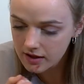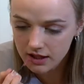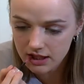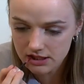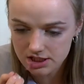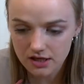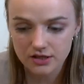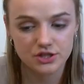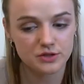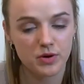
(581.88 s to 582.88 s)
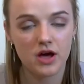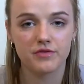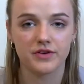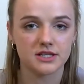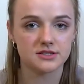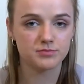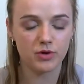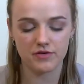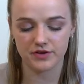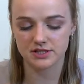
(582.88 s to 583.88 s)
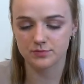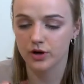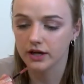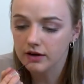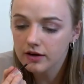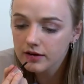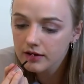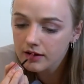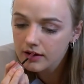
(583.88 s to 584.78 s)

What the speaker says: think this colour is just perfect, perfect spring look.